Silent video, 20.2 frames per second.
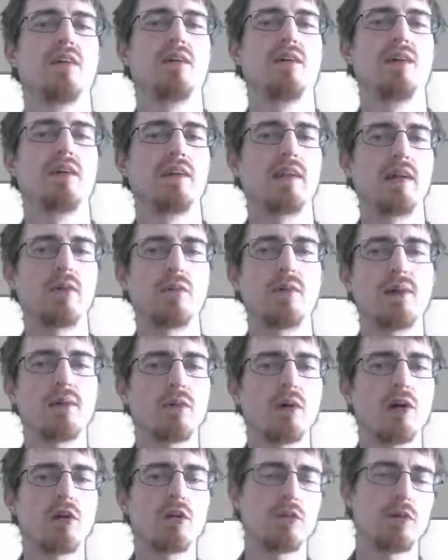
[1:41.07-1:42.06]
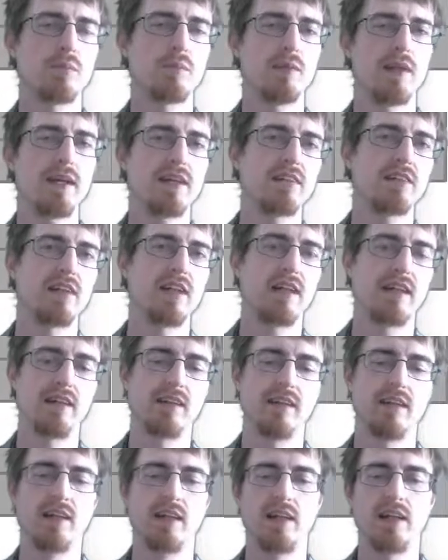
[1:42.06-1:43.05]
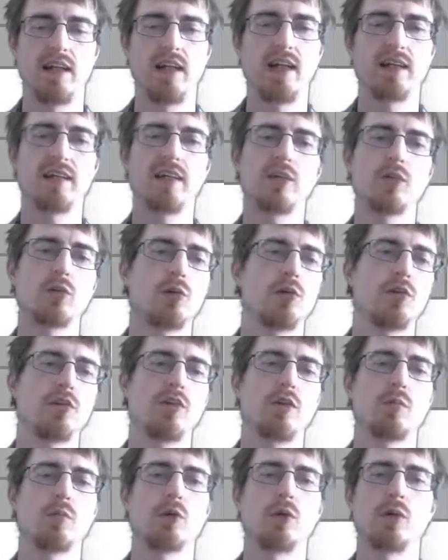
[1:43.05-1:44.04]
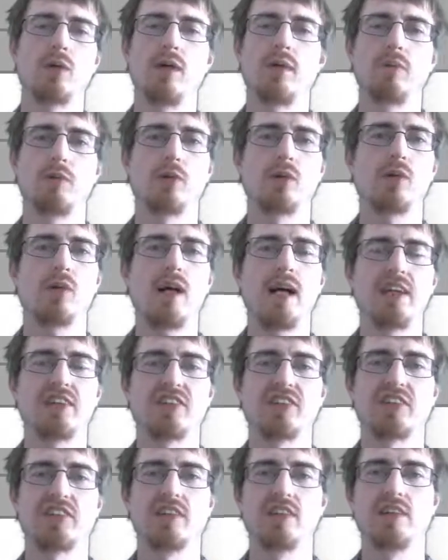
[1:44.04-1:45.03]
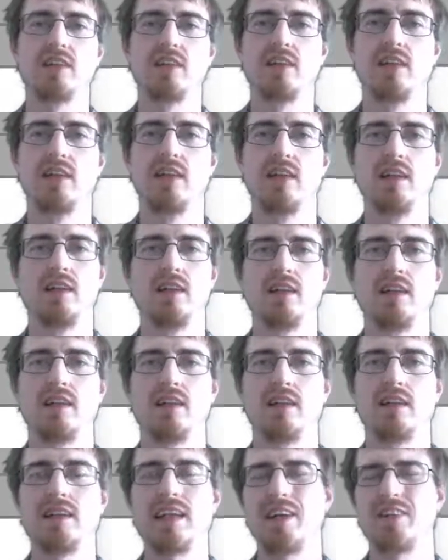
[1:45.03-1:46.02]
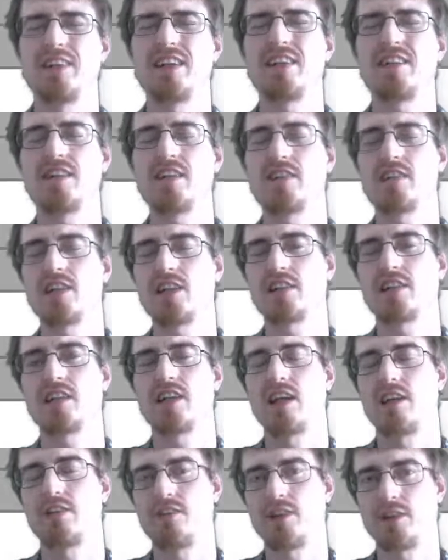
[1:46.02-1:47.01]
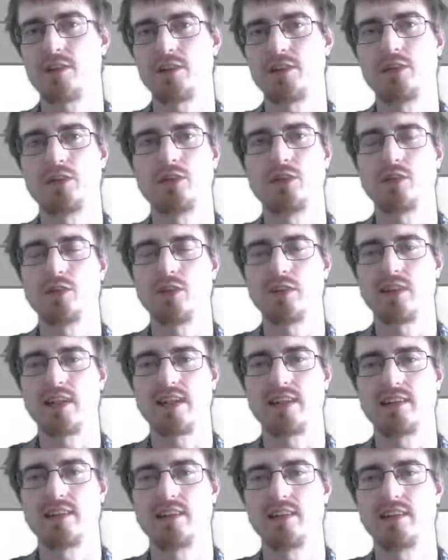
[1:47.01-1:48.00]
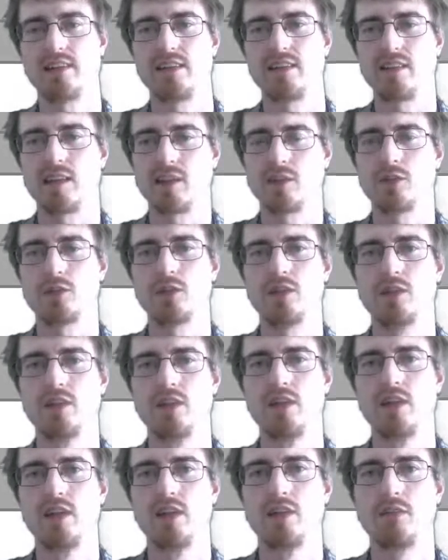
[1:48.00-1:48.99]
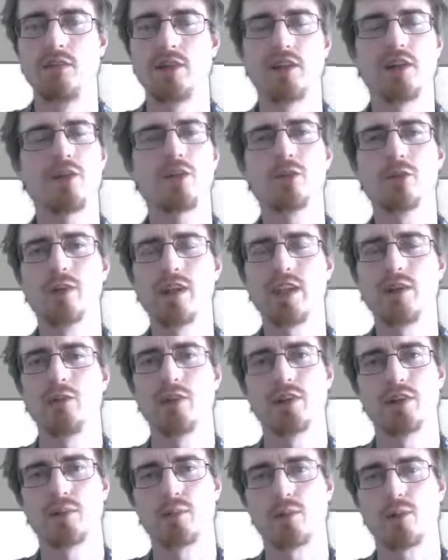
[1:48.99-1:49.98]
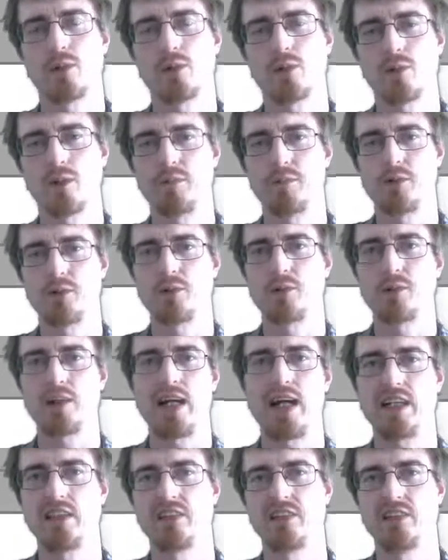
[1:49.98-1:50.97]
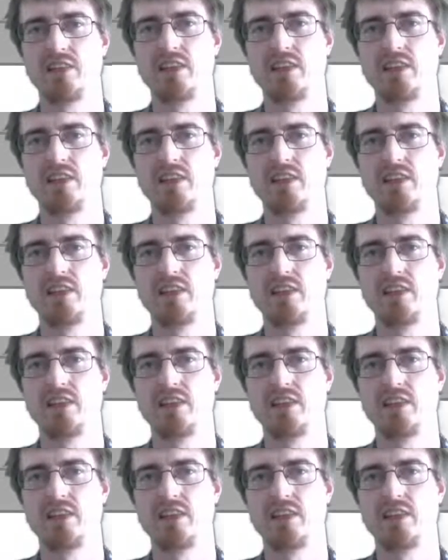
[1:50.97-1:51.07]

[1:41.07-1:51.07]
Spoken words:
Then we wrote some text there and it caused the program to crash. Now, this is not a very useful attack in general. We don't really want the program to crash.